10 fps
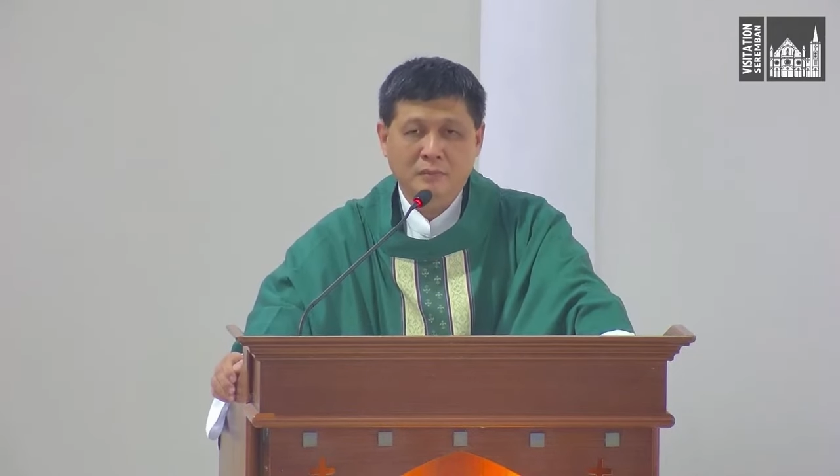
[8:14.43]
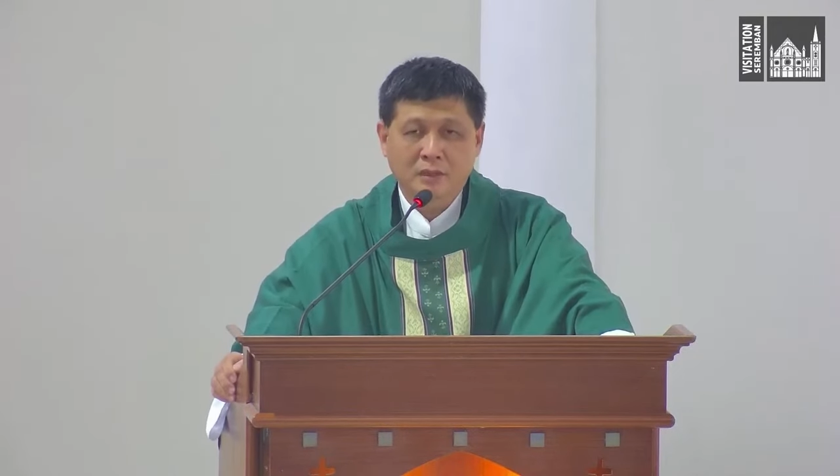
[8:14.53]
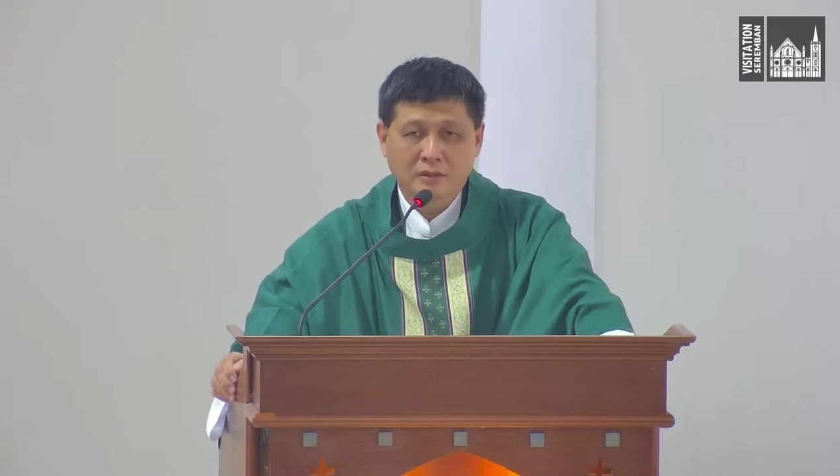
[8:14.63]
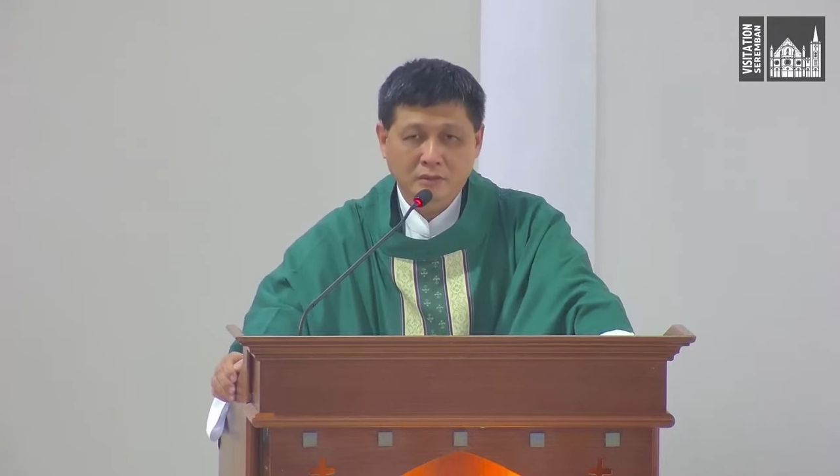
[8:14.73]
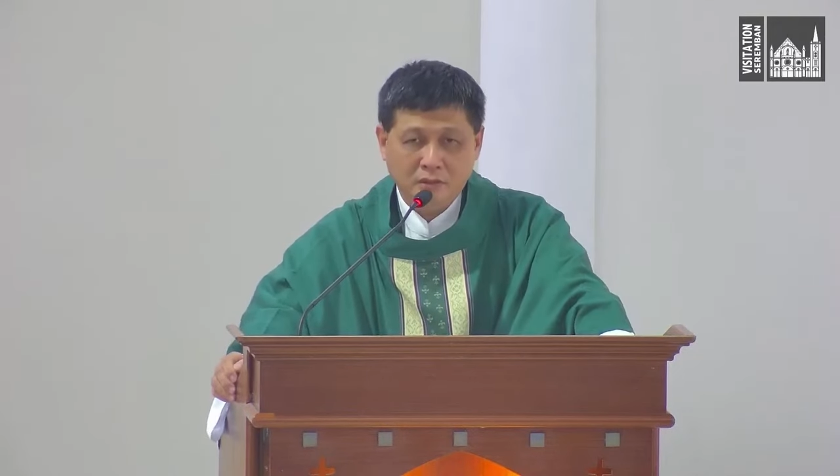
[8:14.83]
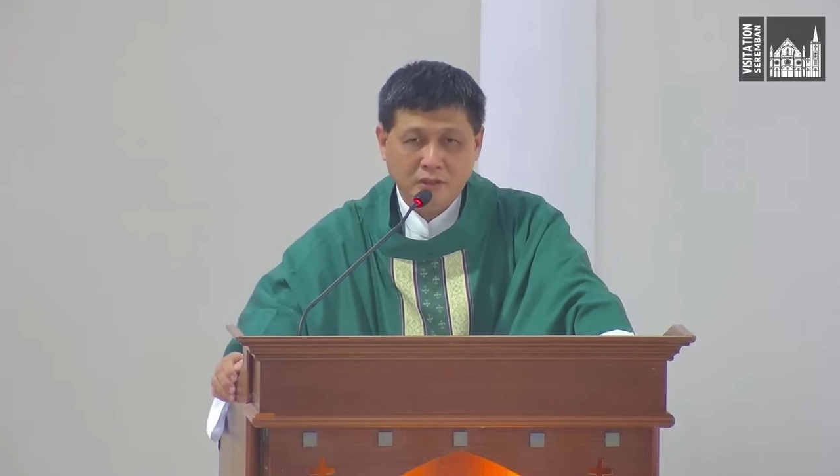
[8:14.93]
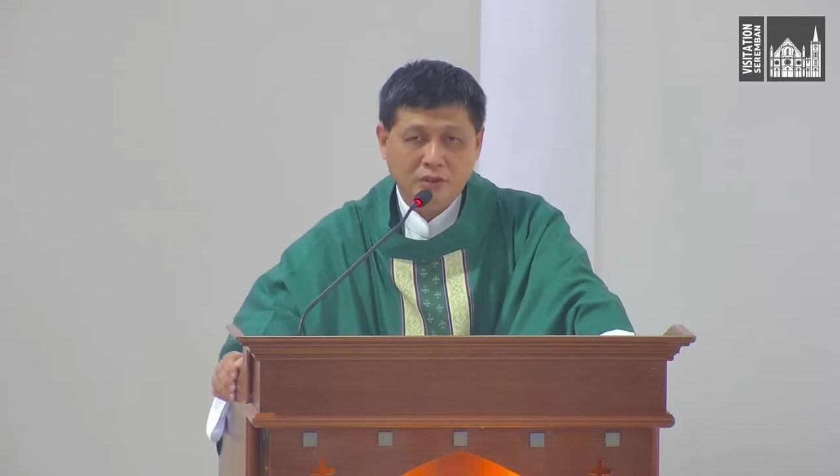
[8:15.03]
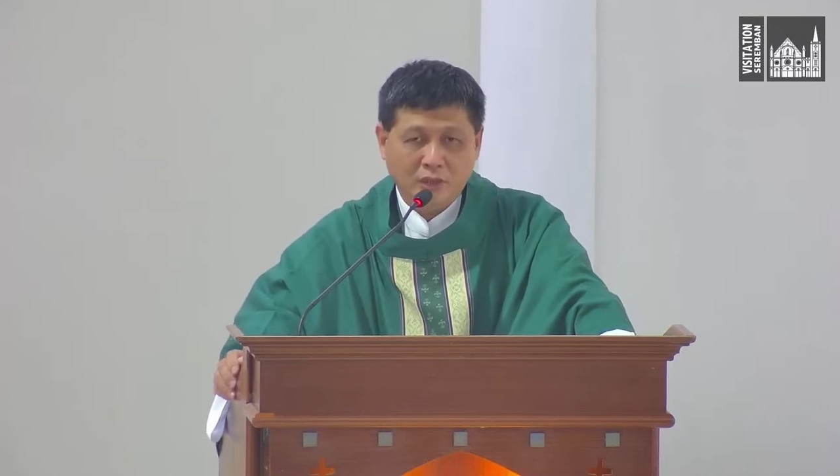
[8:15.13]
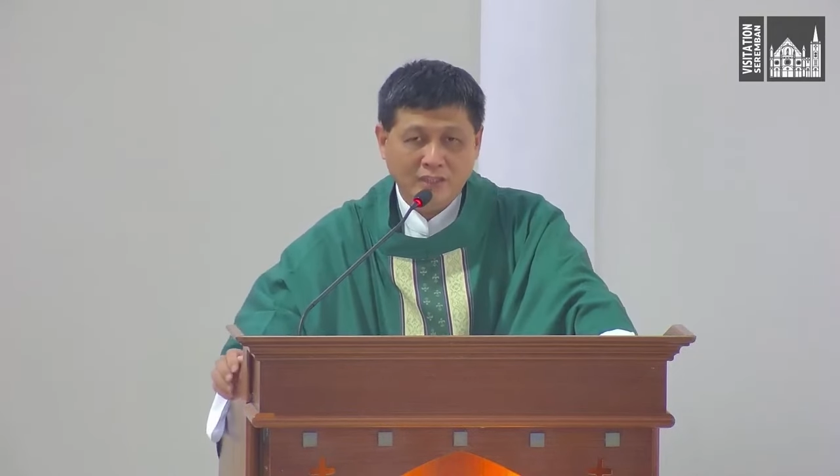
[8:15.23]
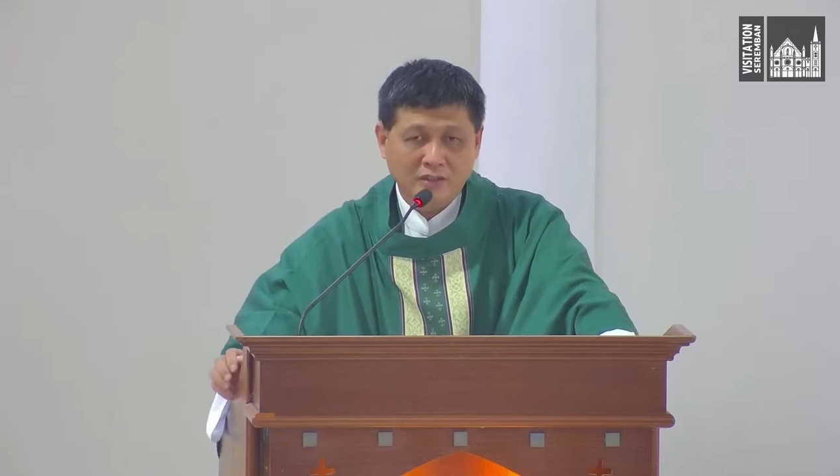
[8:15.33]
And he says,
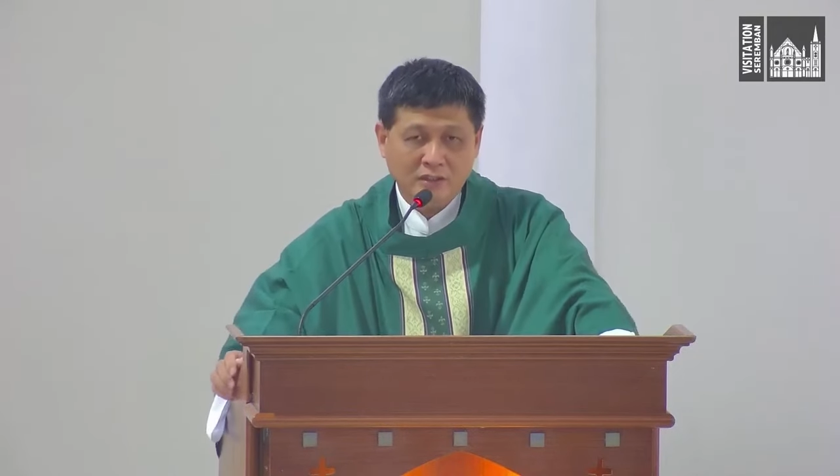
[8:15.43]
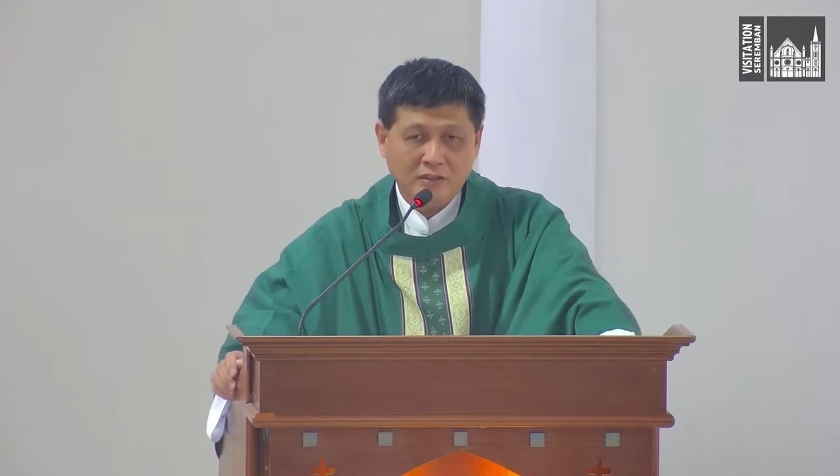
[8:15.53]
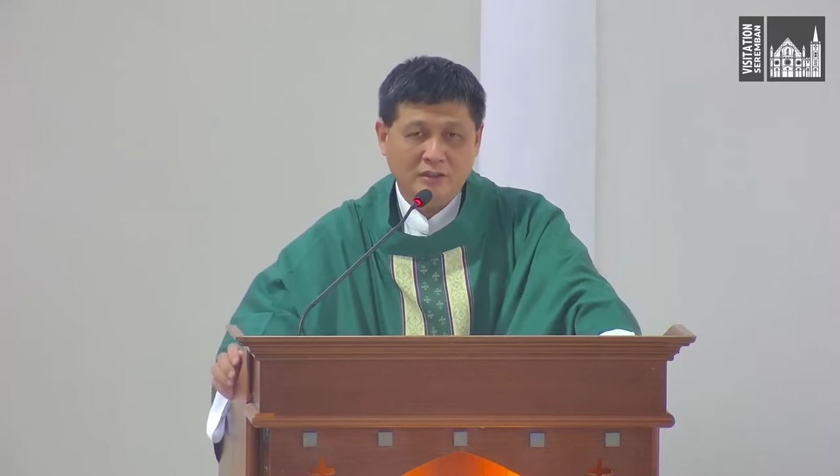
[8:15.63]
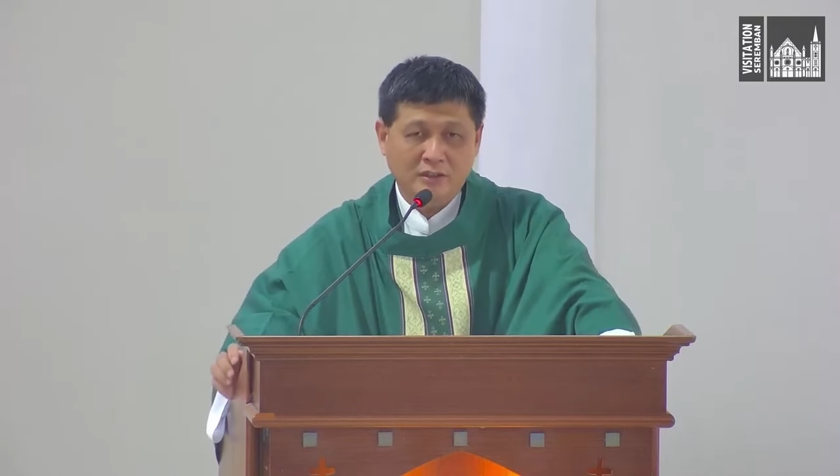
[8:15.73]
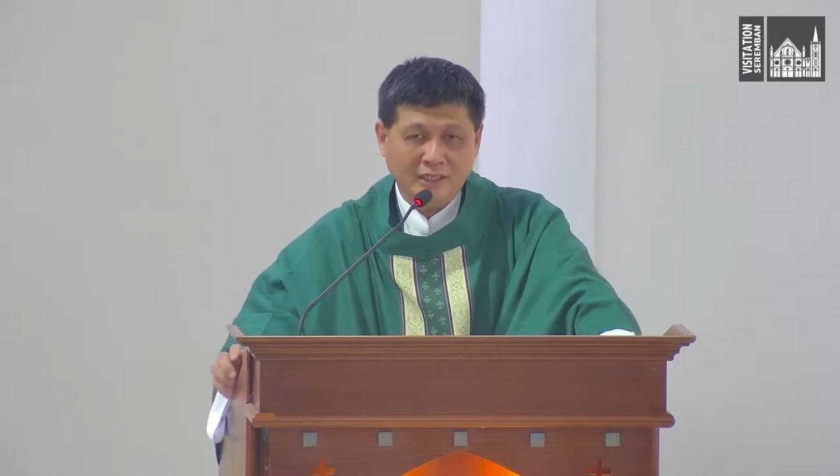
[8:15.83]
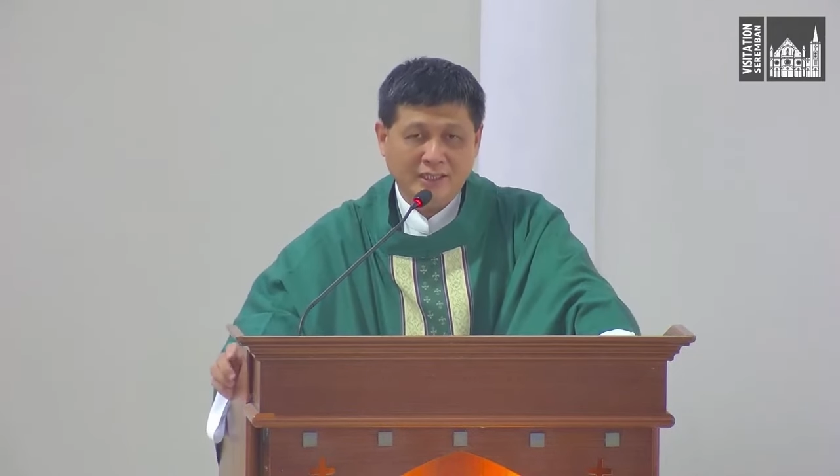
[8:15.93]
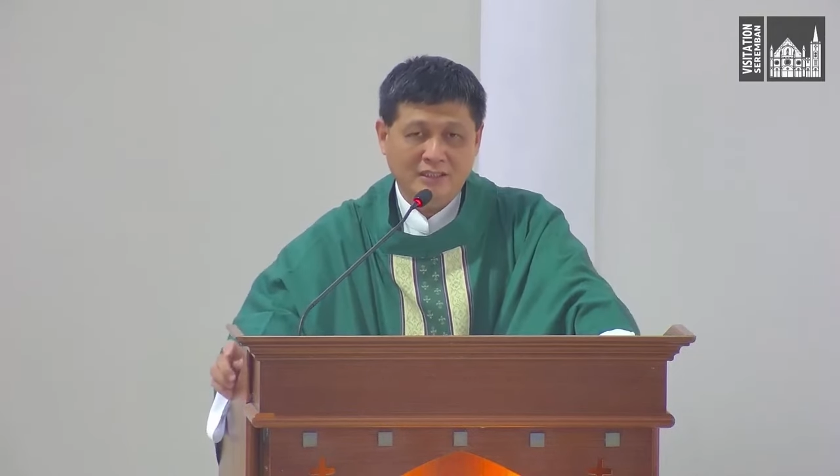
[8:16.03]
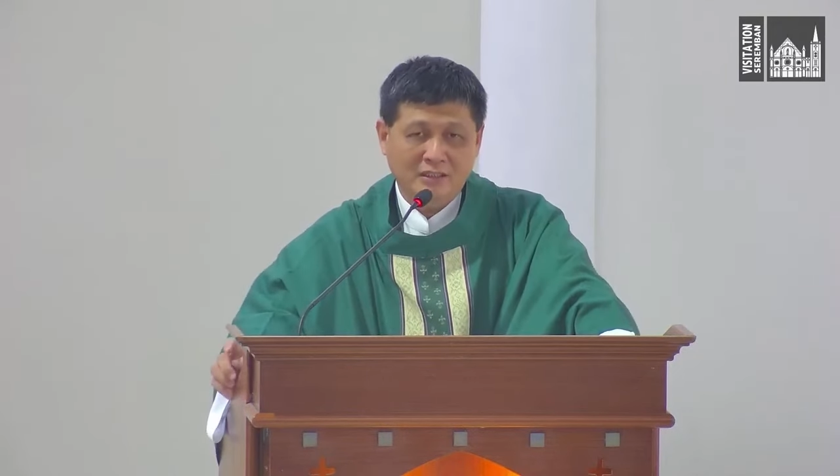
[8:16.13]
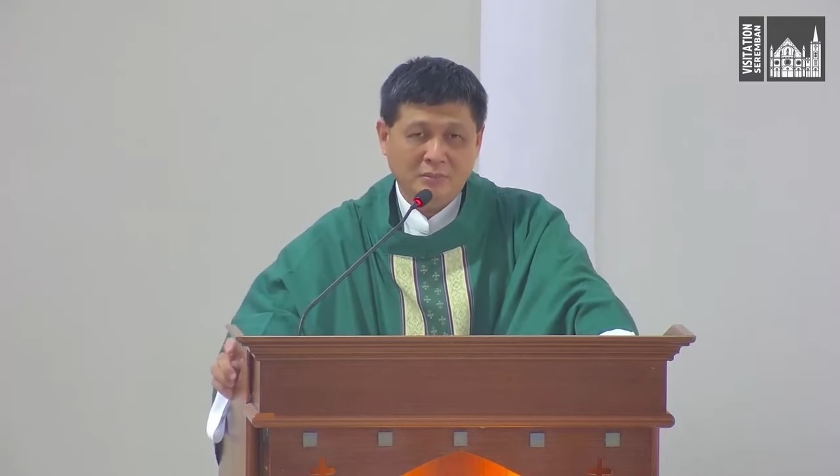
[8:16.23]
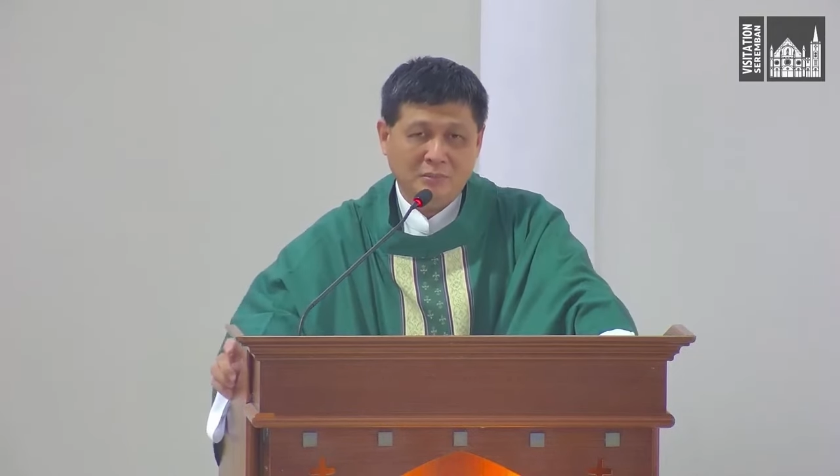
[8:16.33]
Your ancestors
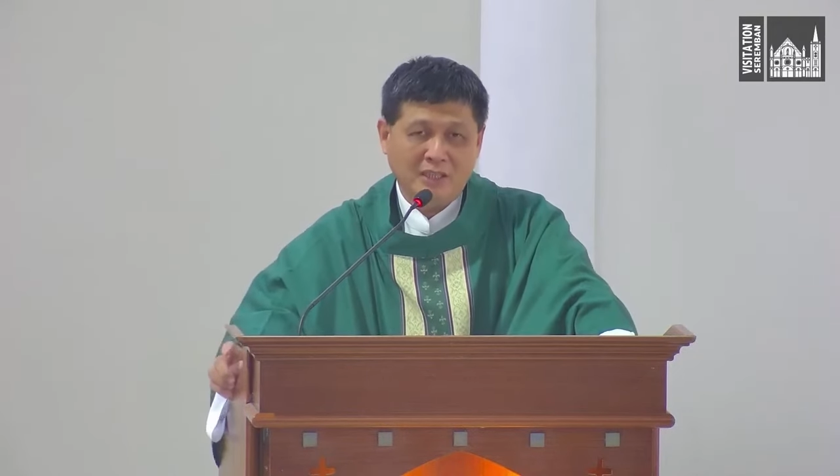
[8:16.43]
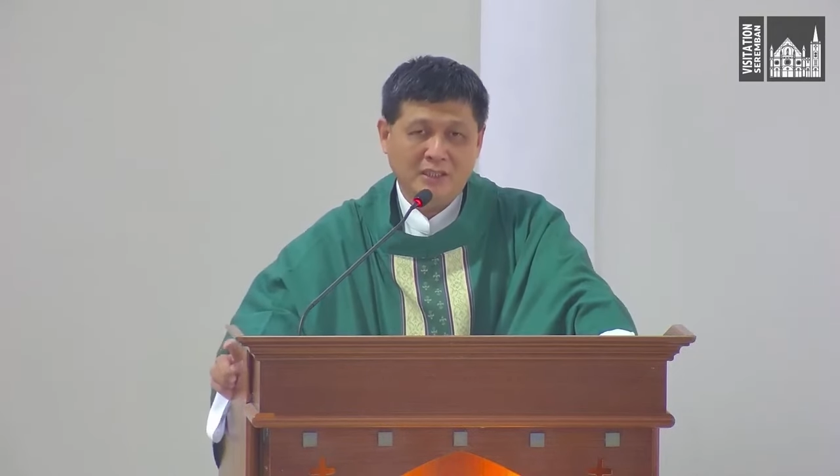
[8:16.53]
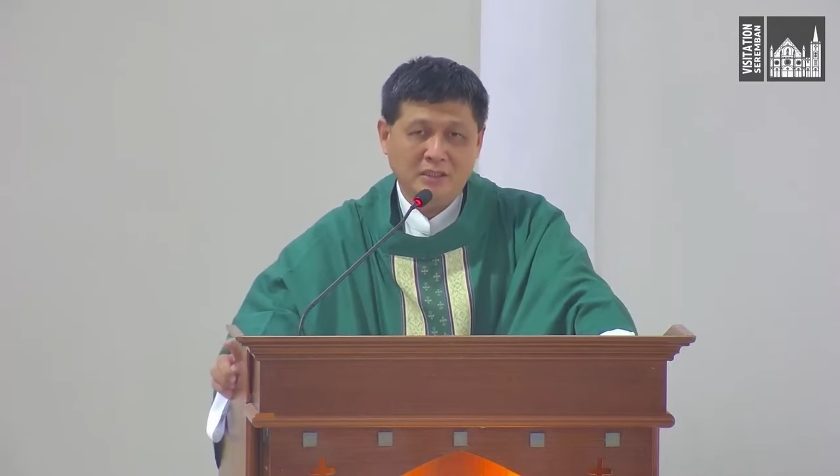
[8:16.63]
ate manna